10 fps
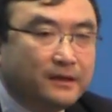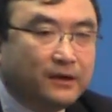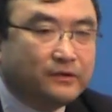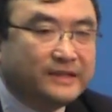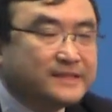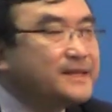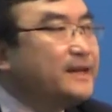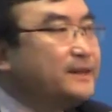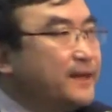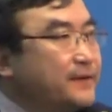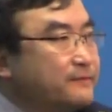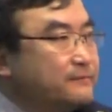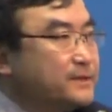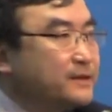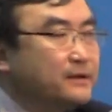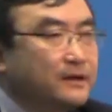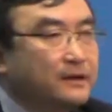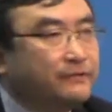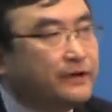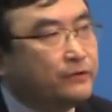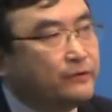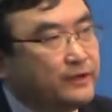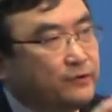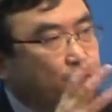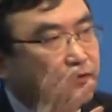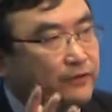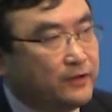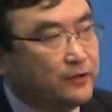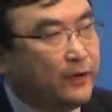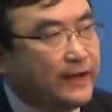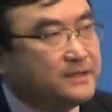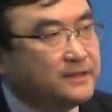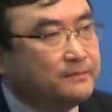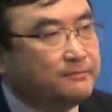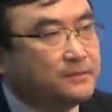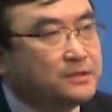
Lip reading: or incentives for the regime.